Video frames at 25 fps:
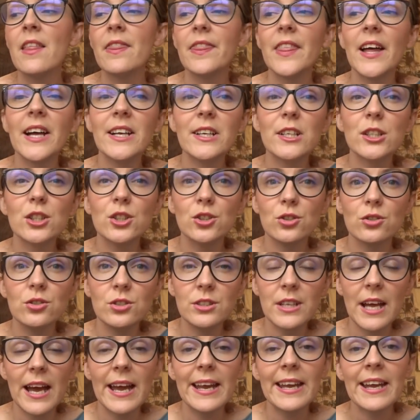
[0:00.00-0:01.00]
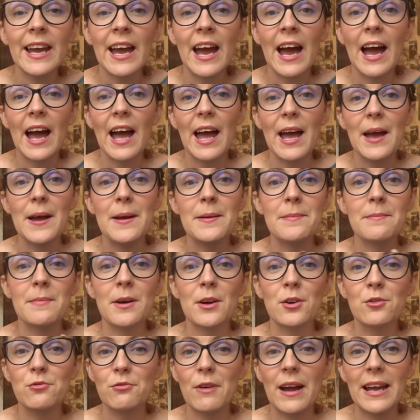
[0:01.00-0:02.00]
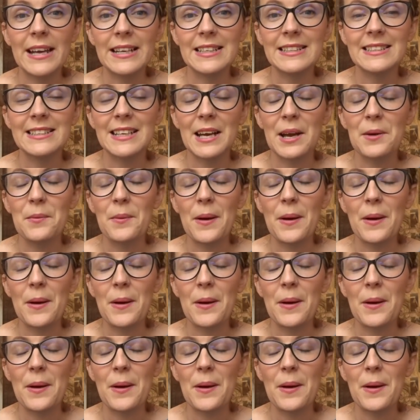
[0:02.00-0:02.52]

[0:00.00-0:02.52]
Then Sunday, Grace